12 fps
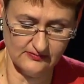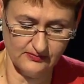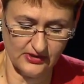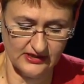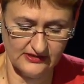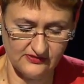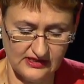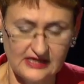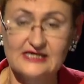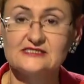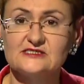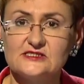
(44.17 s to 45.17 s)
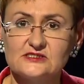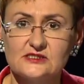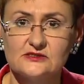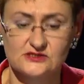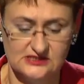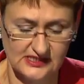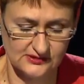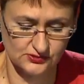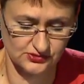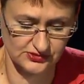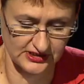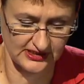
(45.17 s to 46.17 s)
by the Assistant
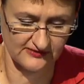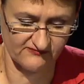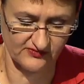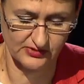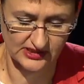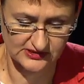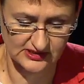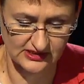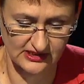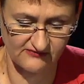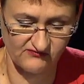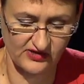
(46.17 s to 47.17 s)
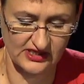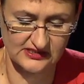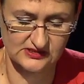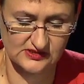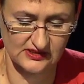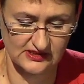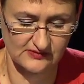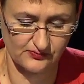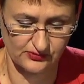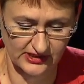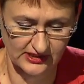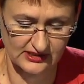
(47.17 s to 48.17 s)
Secretary for Political Affairs, Dirk
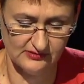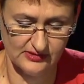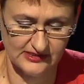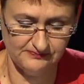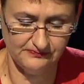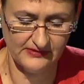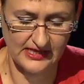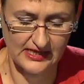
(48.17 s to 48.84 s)
Brengelmann,